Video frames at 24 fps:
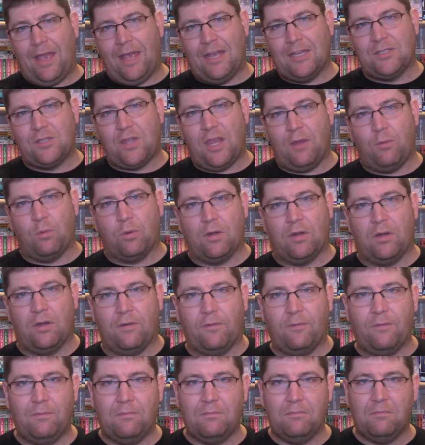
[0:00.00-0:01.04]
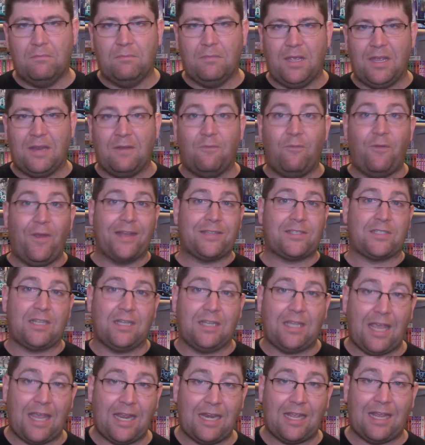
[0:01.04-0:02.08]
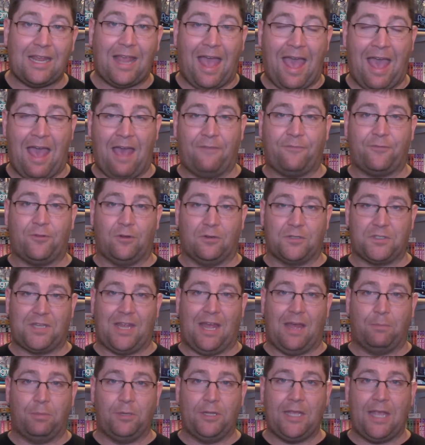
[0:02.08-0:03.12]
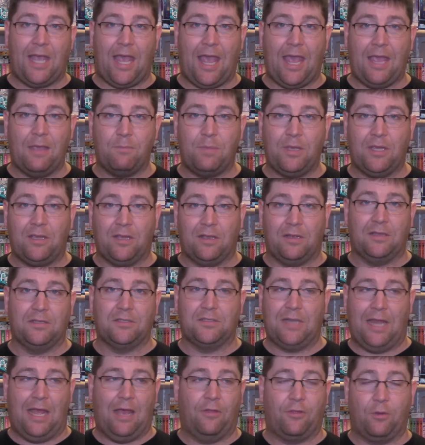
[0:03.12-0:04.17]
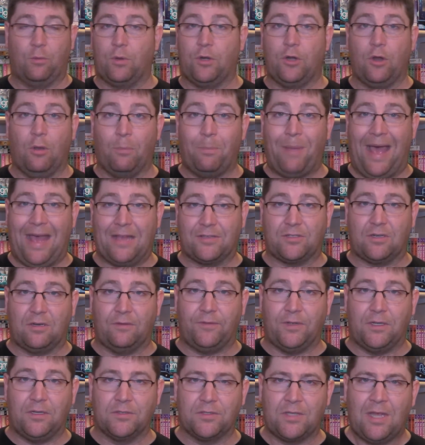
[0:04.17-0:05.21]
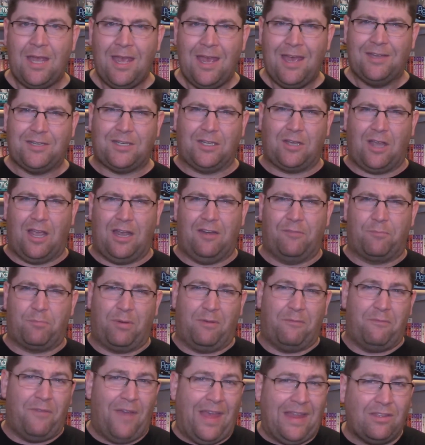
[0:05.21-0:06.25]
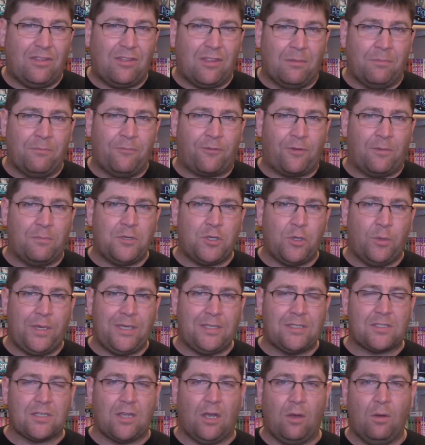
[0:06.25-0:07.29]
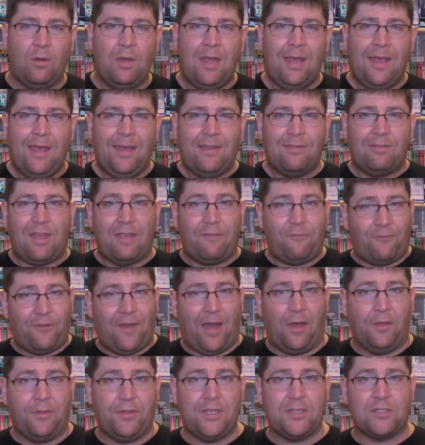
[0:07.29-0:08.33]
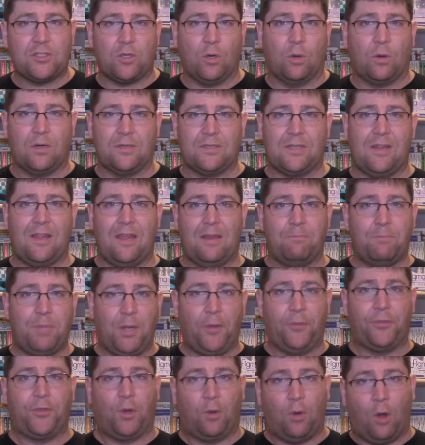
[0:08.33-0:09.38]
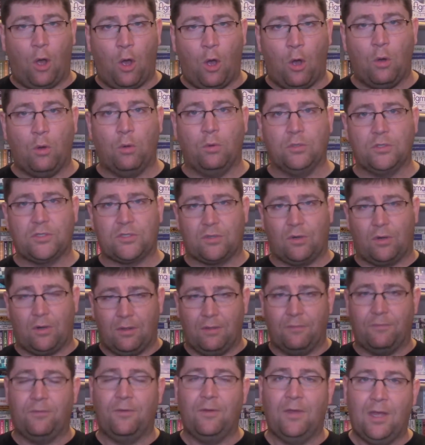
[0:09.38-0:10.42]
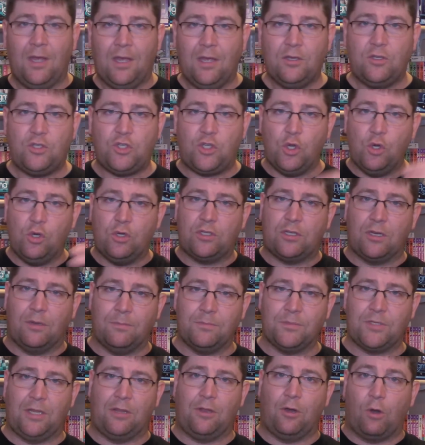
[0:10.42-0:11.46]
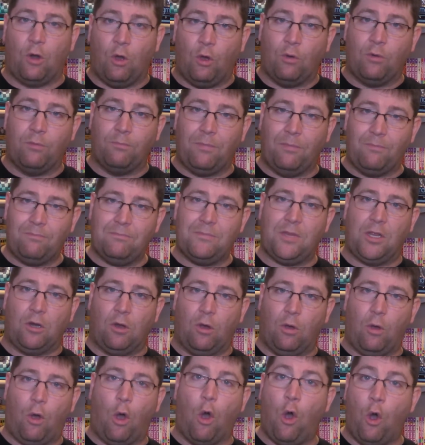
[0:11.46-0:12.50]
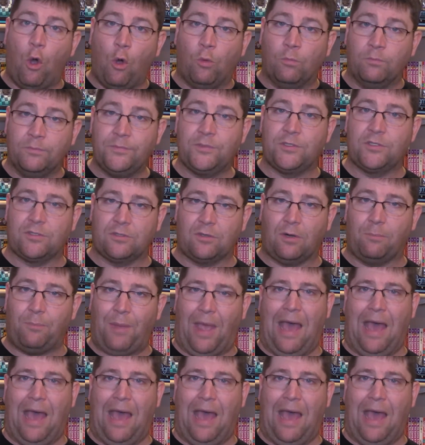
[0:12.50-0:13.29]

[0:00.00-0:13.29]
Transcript: as they were investigating after Sablier because now there were no Baskervilles to kind of prevent them from doing so. They found these doors and then built their own sort of dukedoms and their own, you know, homes or